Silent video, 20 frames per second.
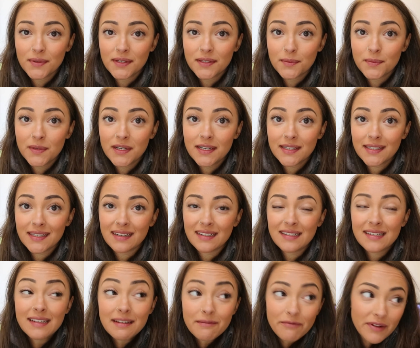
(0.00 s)
worse and worse, and I
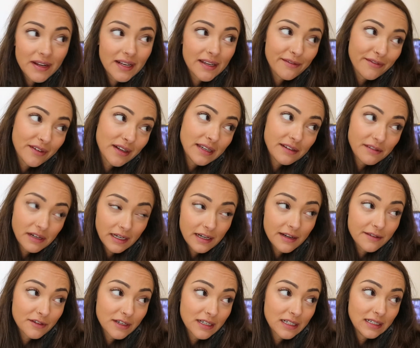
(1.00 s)
didn't really fully
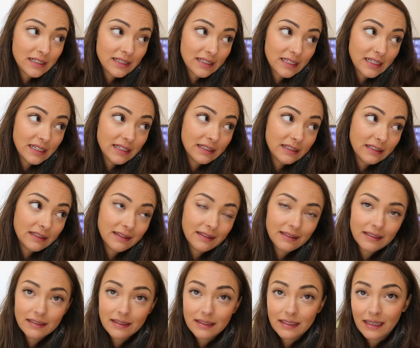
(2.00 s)
recover until
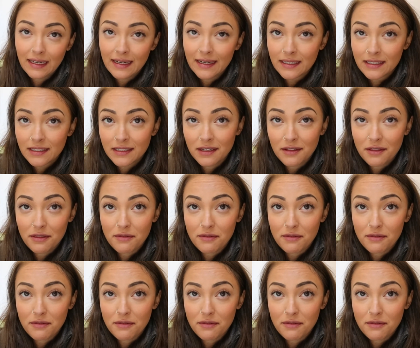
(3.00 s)
like the last